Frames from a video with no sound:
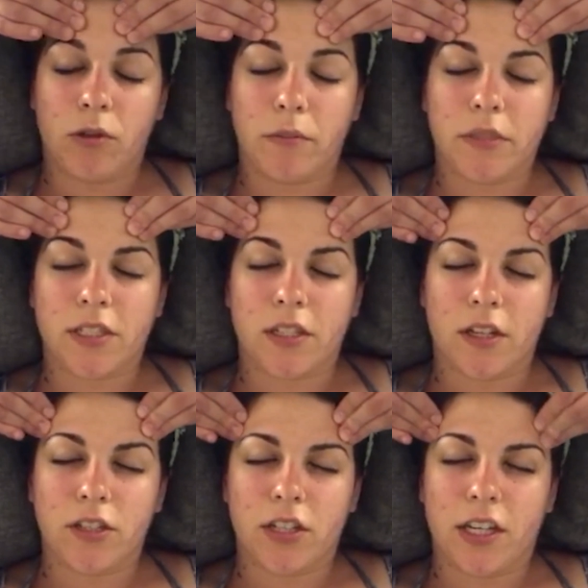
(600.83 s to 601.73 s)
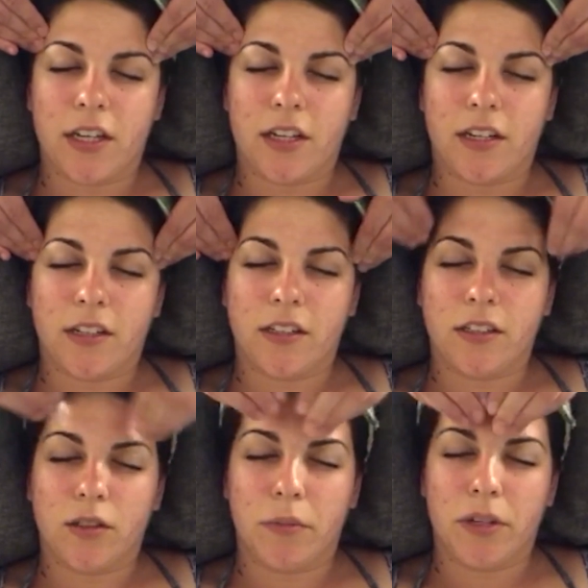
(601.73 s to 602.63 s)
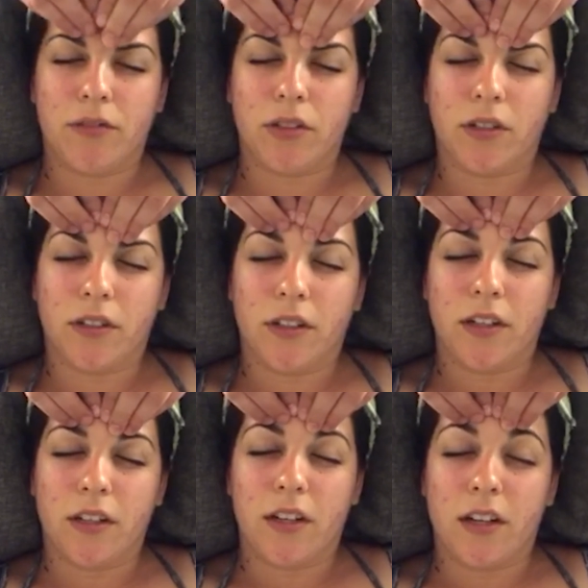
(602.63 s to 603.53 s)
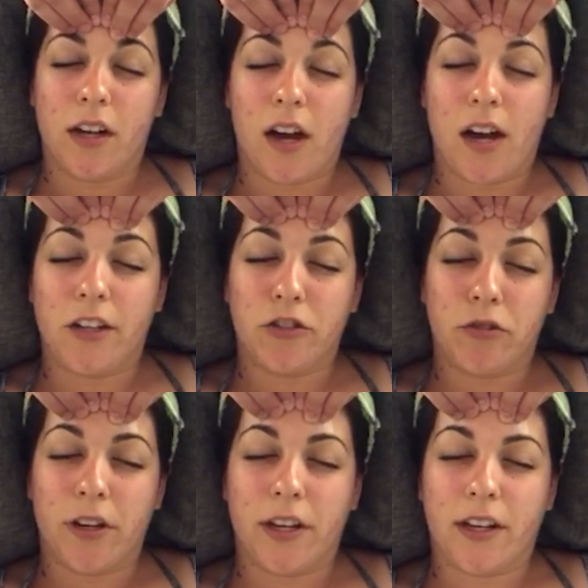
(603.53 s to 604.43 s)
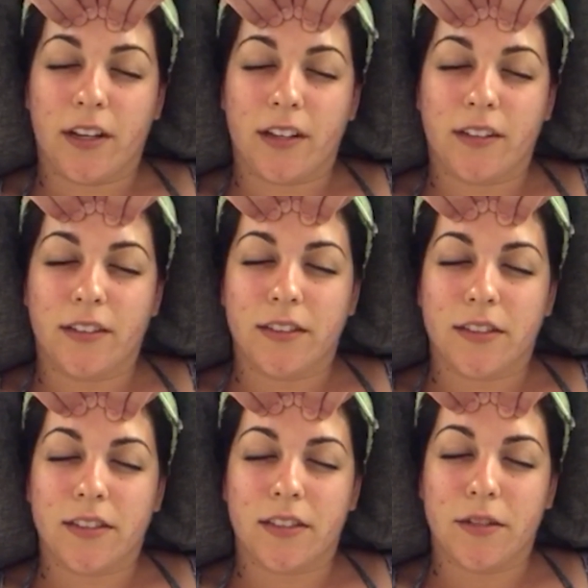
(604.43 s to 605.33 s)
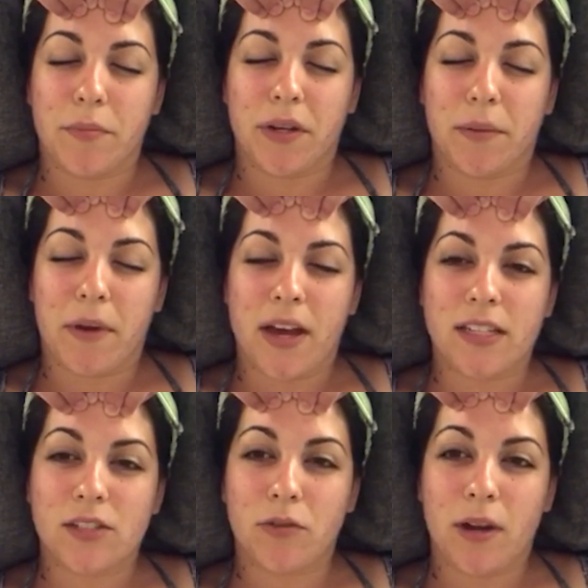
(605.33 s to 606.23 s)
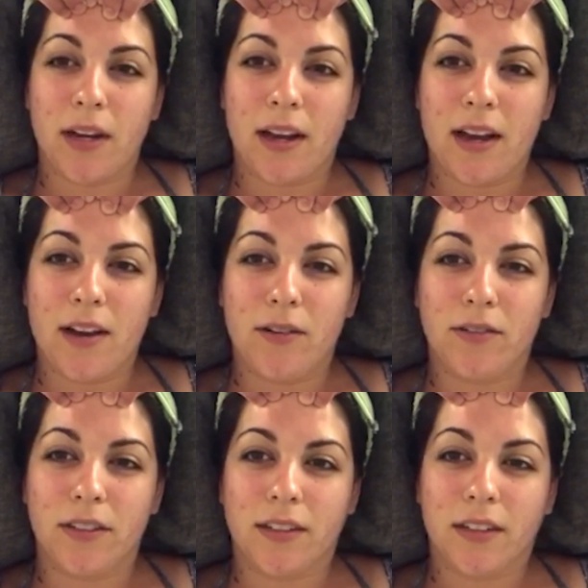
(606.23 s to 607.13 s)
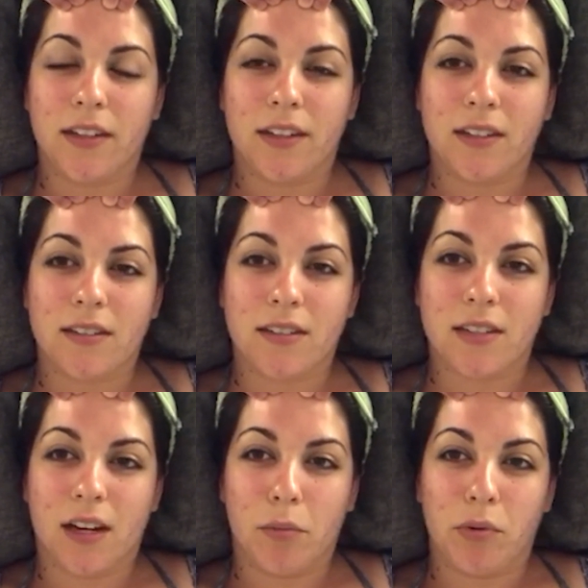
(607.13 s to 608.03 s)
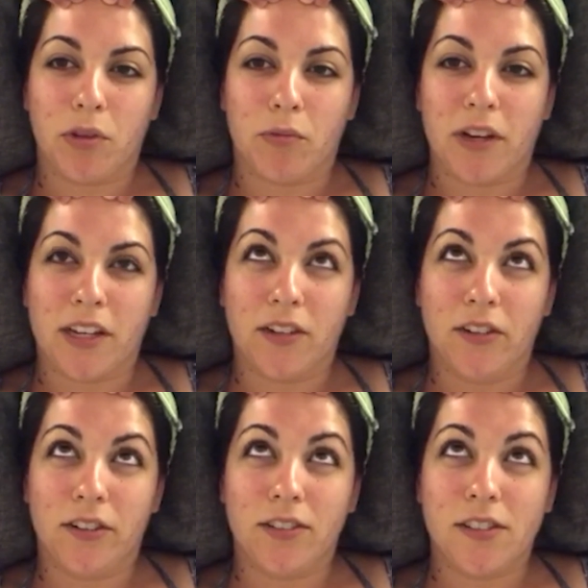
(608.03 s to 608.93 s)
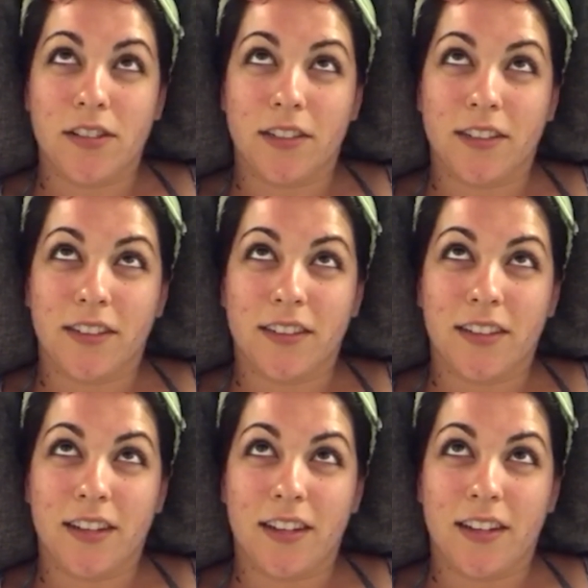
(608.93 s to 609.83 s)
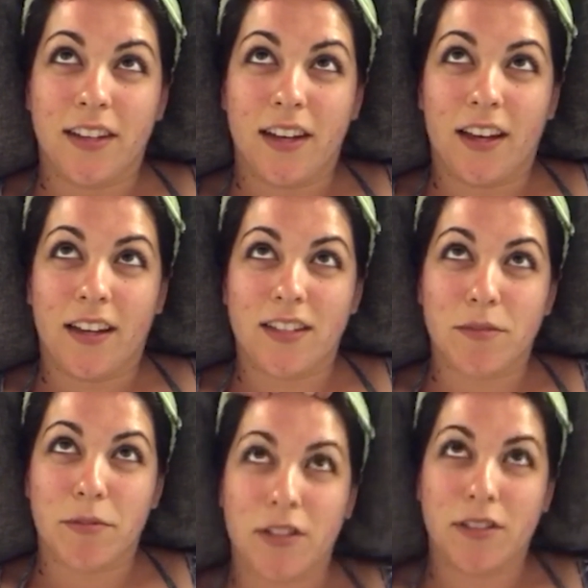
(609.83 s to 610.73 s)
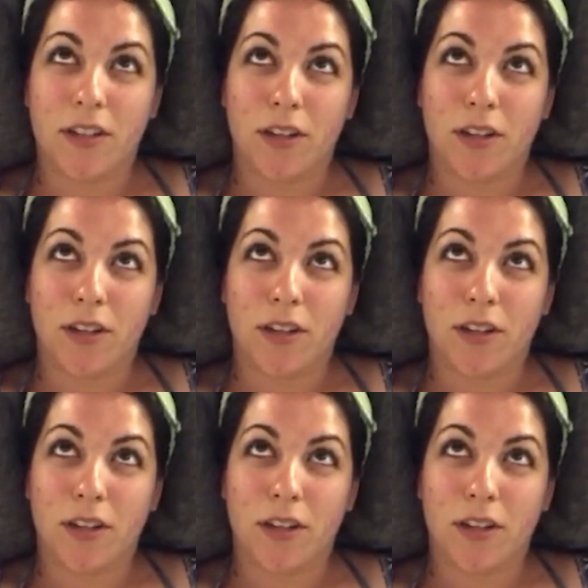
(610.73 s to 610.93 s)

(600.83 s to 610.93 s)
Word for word: So we're massaging in a little bit of a hydrating sleeping mask right now to help with wrinkles. And it smells